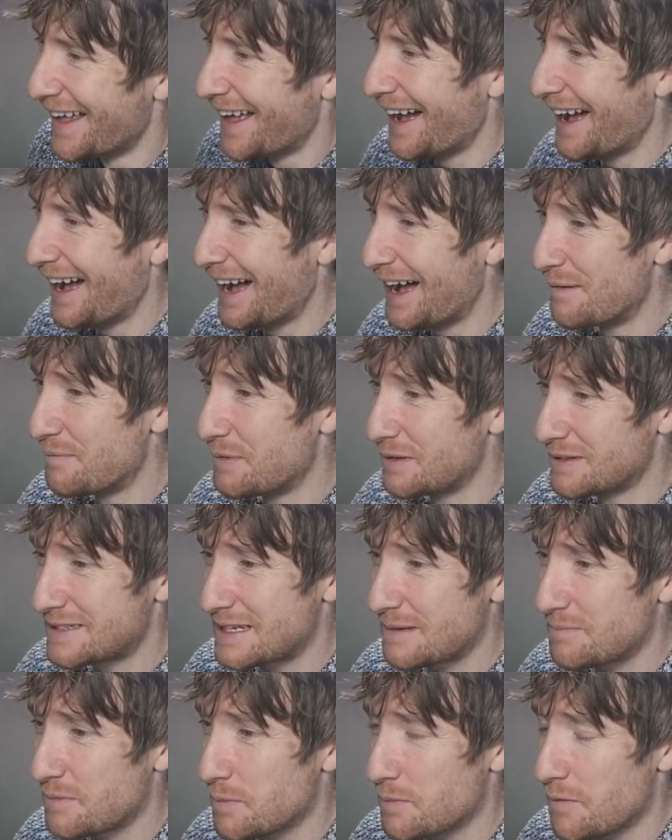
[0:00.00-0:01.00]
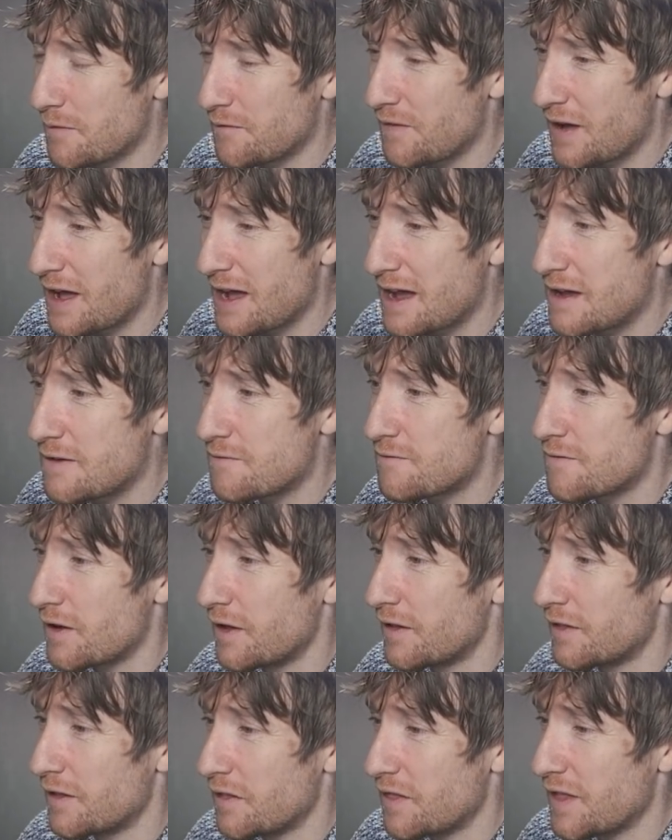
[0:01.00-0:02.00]
But tip number five,
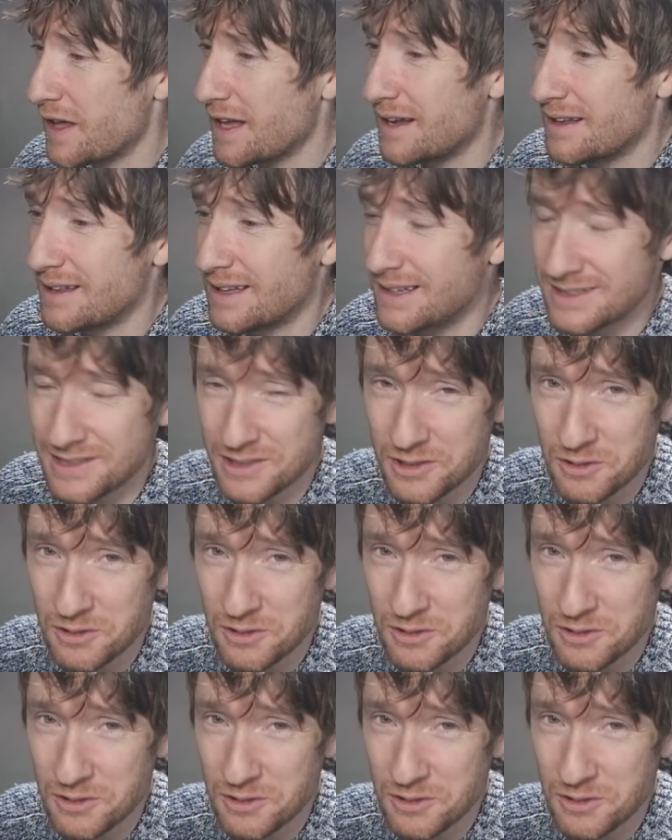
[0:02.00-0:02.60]
and the thing I like to